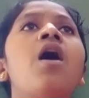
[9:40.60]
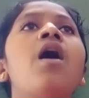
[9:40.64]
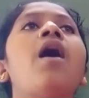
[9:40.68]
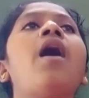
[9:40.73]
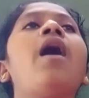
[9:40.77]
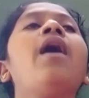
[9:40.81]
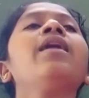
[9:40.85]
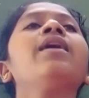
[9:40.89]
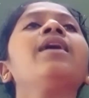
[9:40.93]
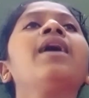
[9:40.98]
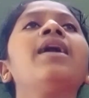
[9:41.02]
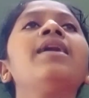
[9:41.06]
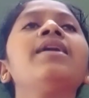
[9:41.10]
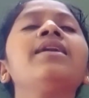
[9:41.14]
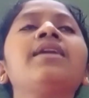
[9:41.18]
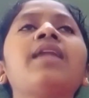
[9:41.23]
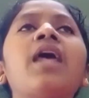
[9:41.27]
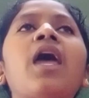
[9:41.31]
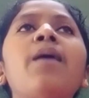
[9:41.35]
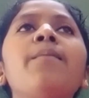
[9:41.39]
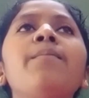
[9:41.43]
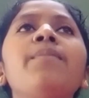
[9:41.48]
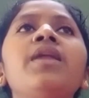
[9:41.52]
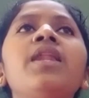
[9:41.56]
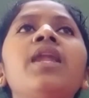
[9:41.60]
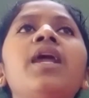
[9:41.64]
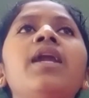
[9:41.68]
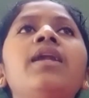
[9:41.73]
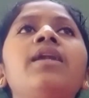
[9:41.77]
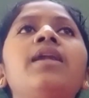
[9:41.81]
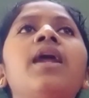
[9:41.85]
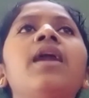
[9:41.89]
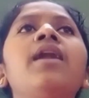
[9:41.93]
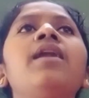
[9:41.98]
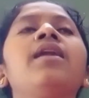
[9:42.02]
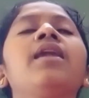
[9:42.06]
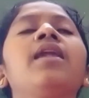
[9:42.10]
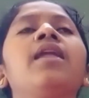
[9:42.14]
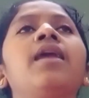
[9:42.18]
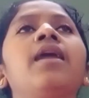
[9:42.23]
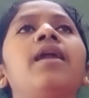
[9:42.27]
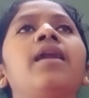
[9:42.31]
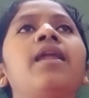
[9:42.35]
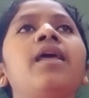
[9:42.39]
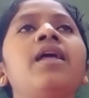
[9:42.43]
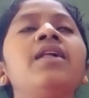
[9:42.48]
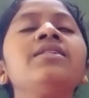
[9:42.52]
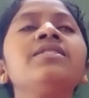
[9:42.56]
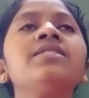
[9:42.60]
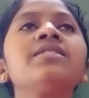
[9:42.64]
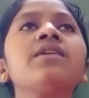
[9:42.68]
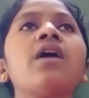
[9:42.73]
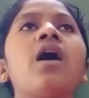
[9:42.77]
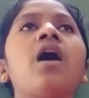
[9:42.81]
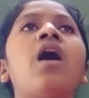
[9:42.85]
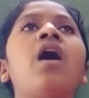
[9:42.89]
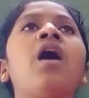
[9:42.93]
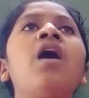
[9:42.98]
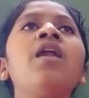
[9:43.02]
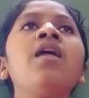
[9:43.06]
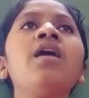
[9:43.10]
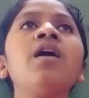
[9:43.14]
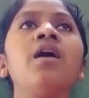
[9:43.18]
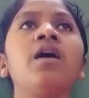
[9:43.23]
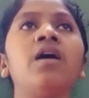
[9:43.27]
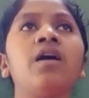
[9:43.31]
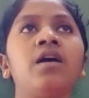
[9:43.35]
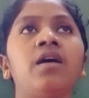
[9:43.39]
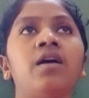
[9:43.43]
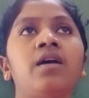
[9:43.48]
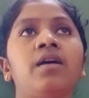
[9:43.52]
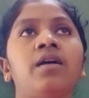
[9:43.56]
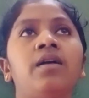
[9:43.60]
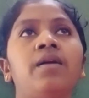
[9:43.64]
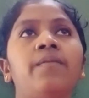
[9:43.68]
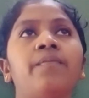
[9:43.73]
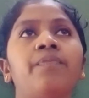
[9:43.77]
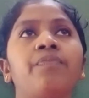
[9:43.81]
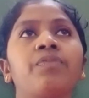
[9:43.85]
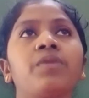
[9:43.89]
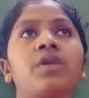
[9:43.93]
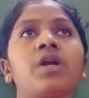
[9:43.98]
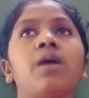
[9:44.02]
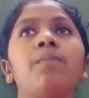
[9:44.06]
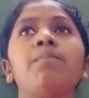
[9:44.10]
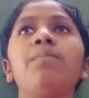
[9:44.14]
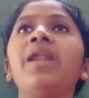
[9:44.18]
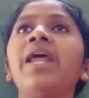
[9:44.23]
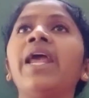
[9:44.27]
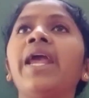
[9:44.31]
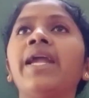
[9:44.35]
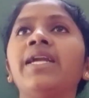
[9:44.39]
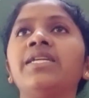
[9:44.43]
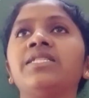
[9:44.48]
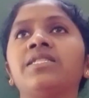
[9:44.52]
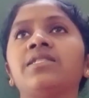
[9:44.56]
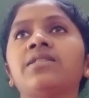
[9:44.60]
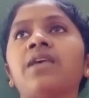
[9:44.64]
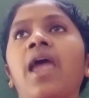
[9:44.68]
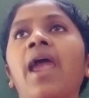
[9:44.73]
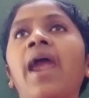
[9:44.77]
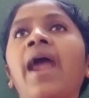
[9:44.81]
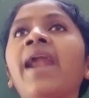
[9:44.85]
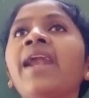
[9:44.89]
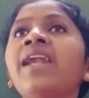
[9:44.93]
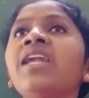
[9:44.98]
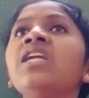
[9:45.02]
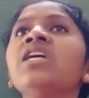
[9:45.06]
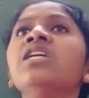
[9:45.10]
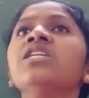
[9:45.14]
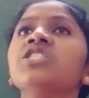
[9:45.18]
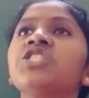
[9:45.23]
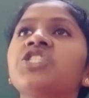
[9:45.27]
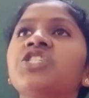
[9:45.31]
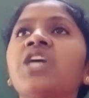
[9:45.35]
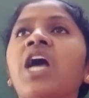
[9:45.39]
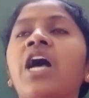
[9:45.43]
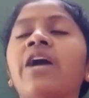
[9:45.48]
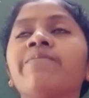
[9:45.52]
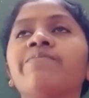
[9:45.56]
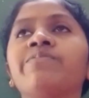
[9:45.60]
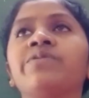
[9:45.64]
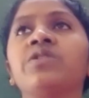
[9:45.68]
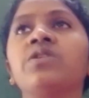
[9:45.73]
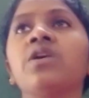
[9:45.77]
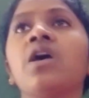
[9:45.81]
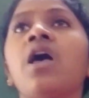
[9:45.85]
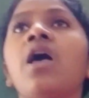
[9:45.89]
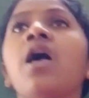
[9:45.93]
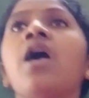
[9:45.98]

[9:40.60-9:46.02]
or contaminated needles or blades and sharps.